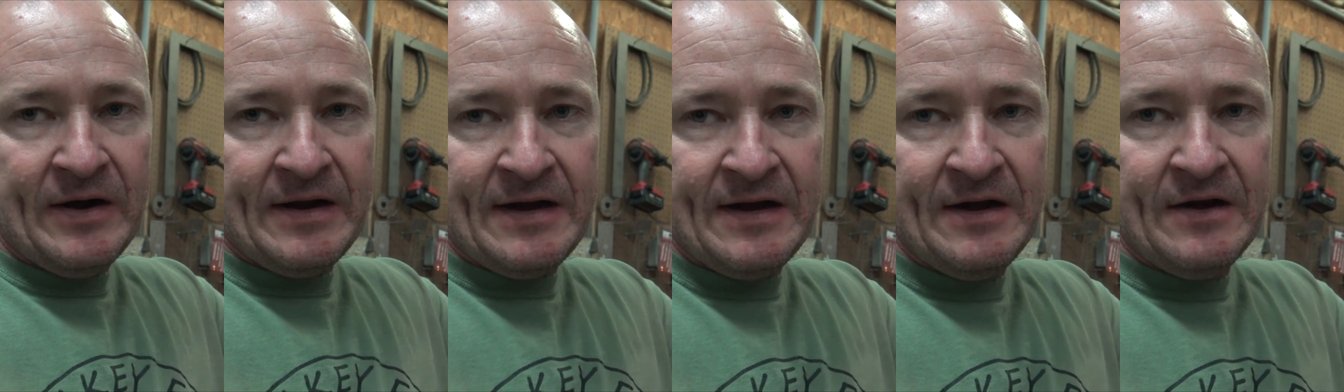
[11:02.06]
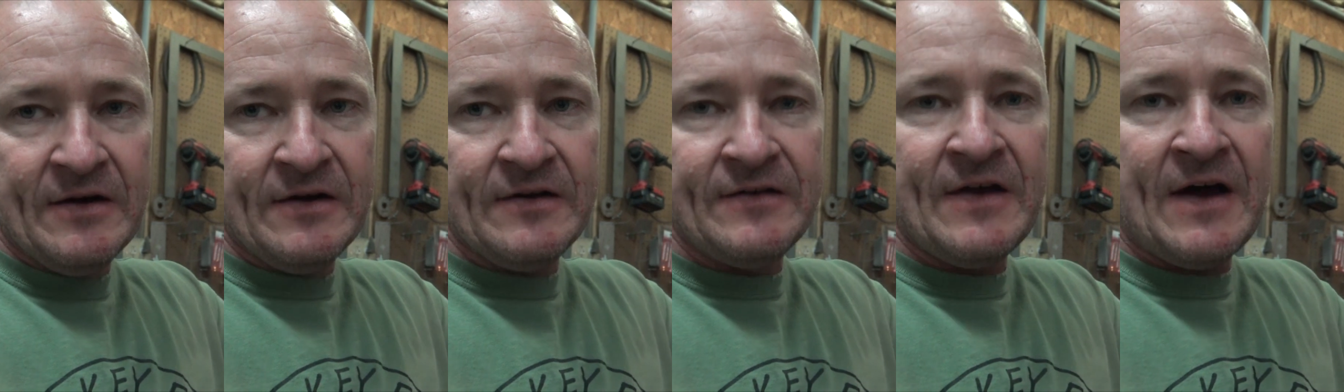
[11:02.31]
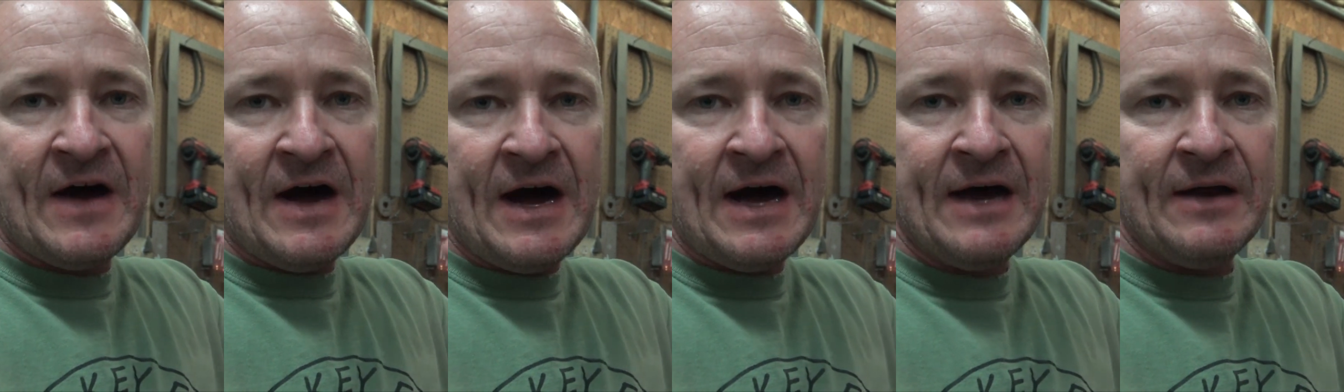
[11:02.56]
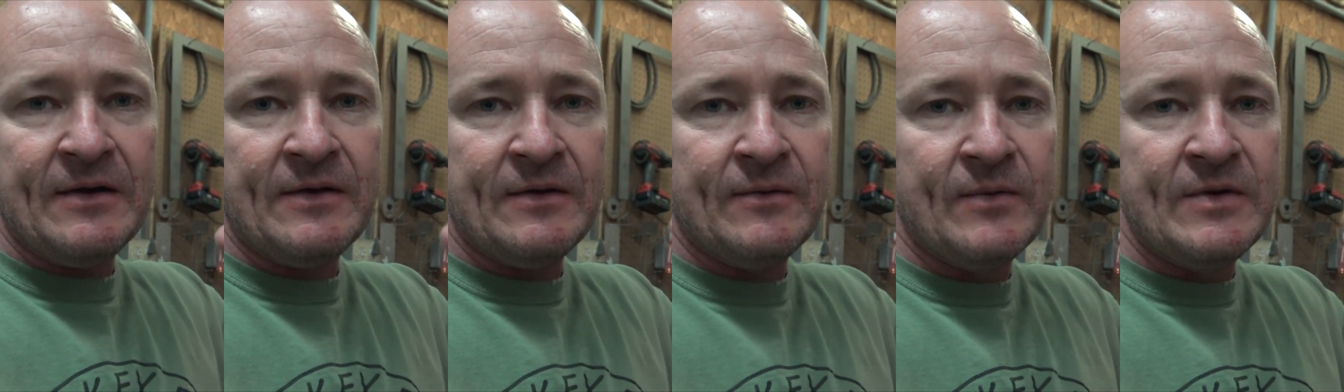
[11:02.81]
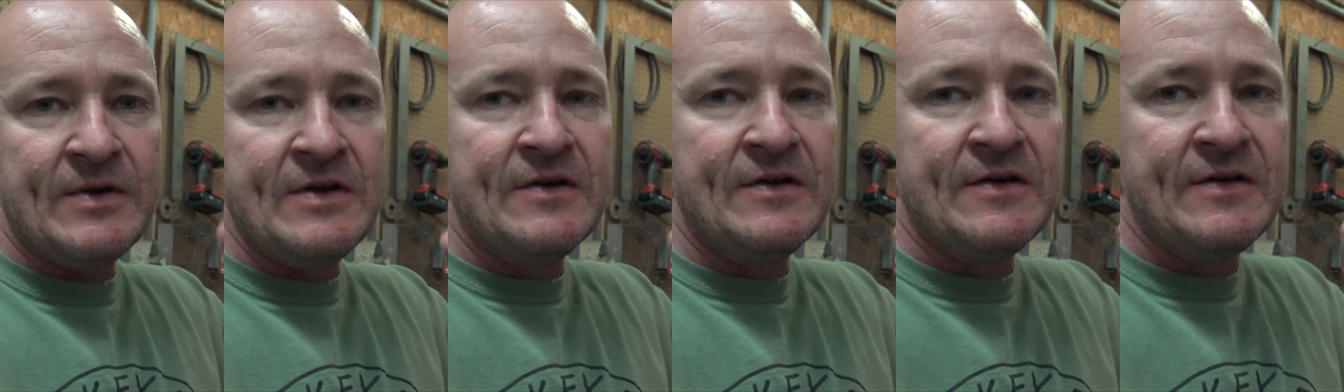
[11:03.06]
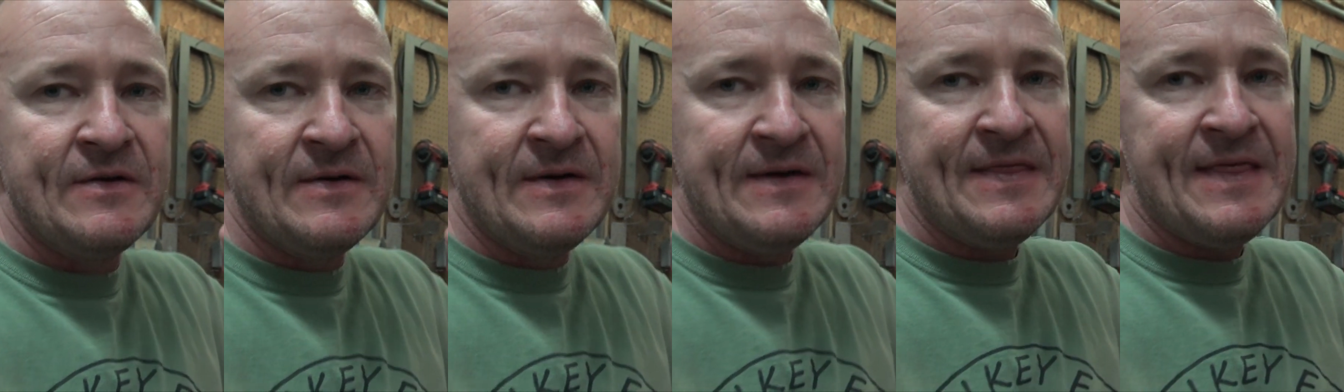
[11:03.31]
here is hot when you're
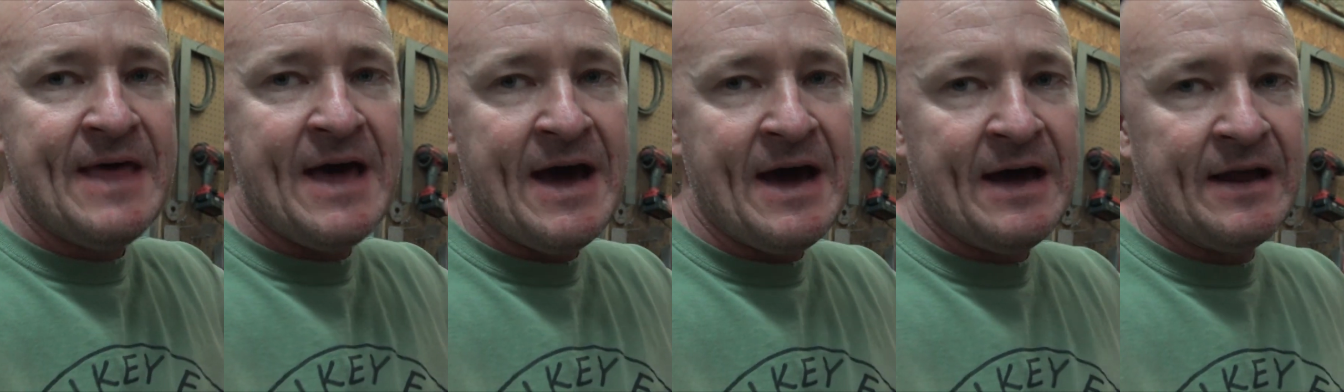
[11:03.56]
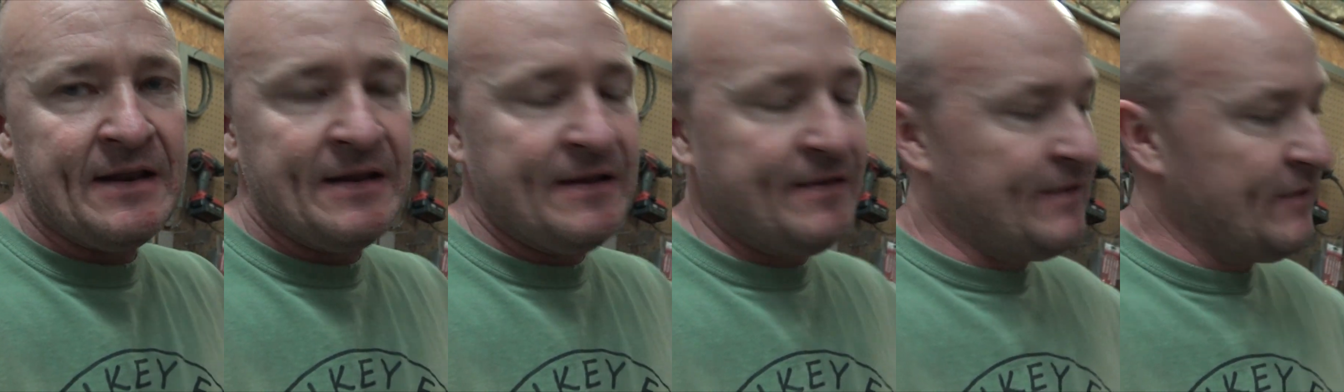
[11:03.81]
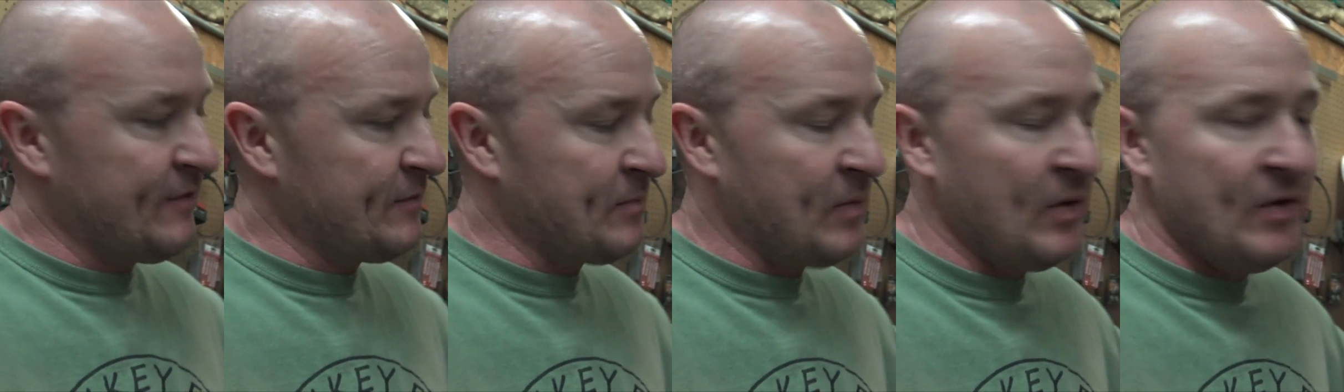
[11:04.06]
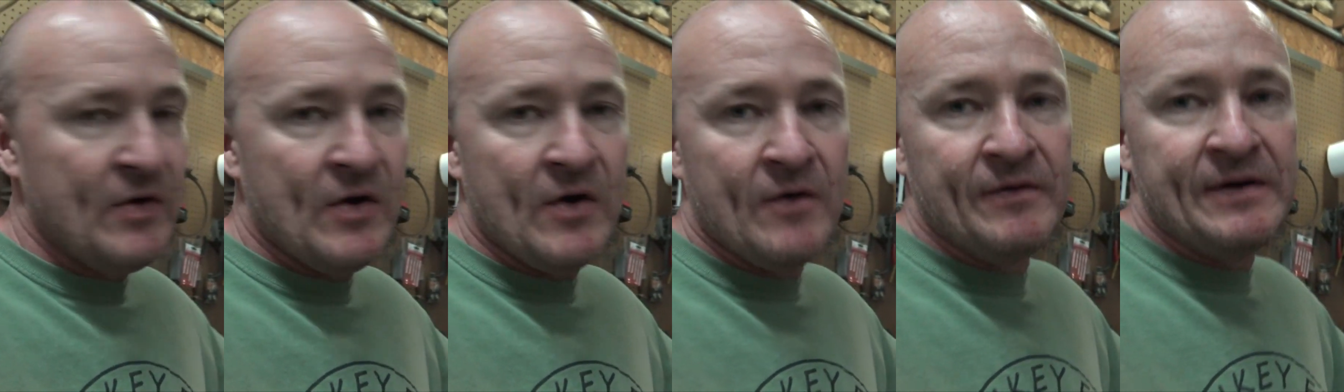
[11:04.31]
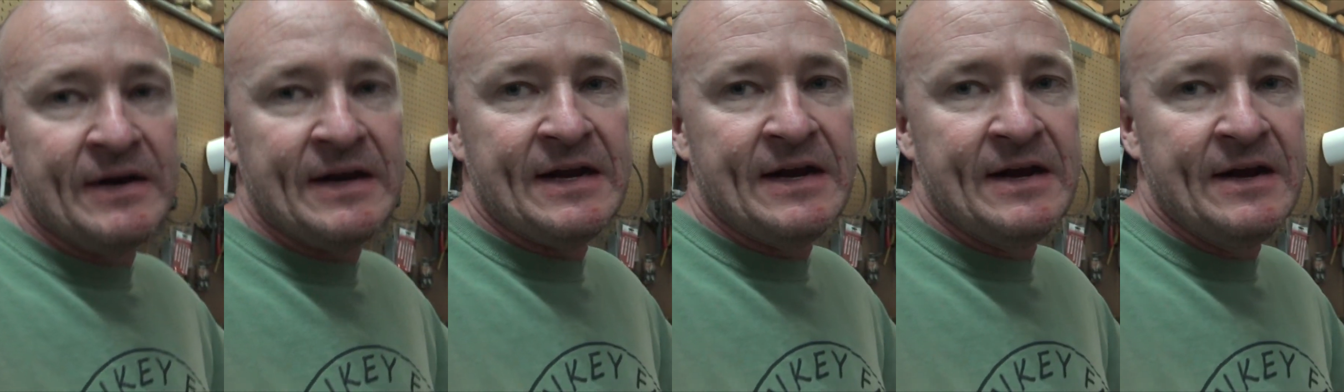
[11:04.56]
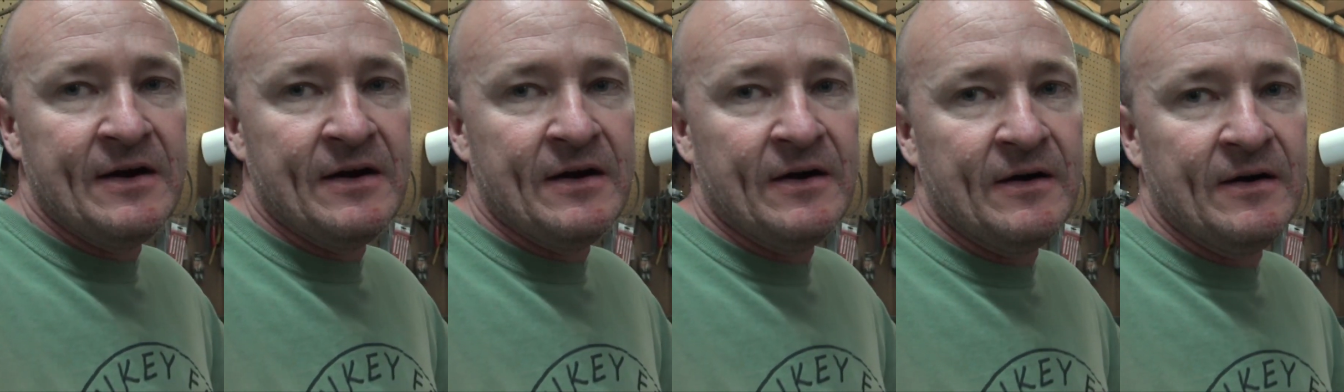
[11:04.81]
doing that, and this part over
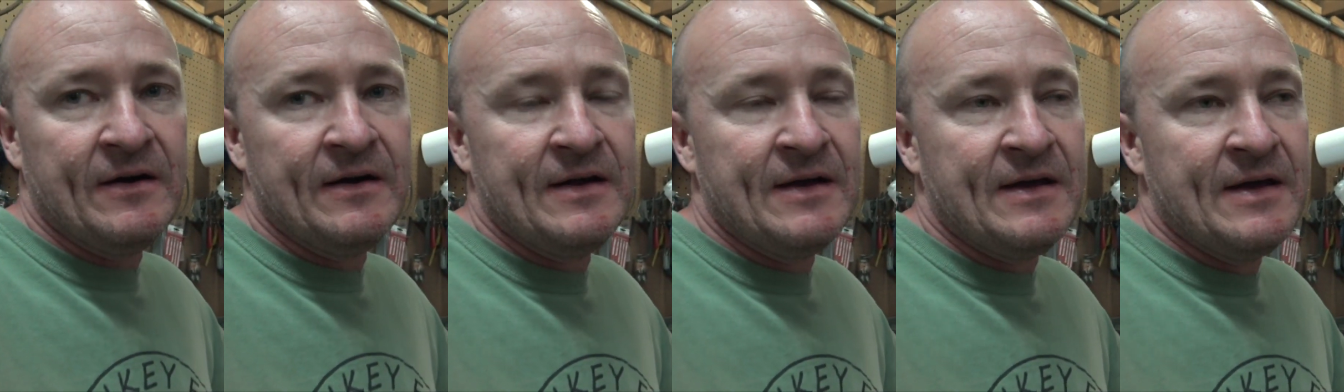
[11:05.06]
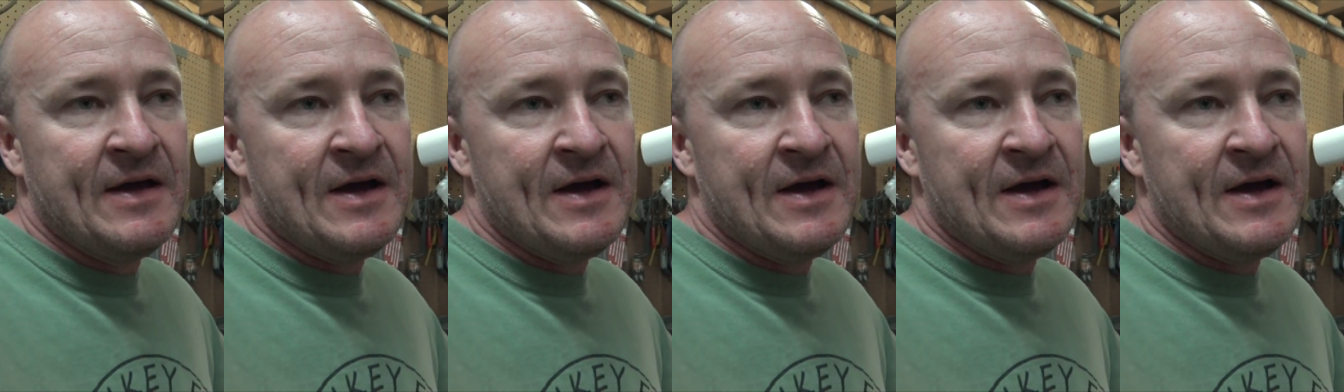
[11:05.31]
here